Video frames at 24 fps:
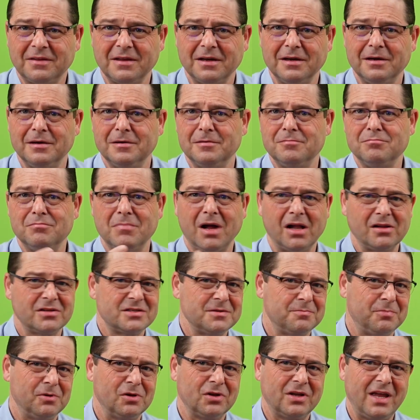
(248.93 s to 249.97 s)
the
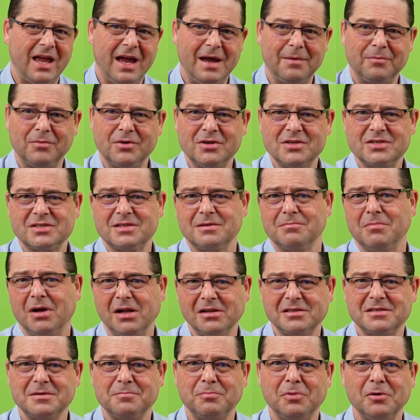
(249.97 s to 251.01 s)
multiple cameras, the
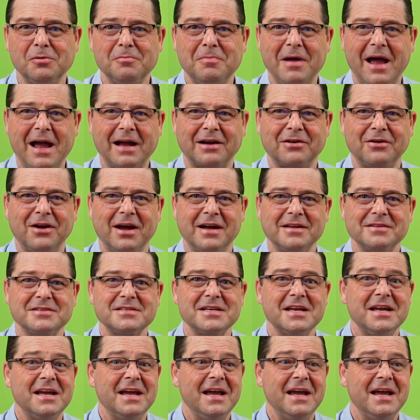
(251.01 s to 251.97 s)
multiple backgrounds.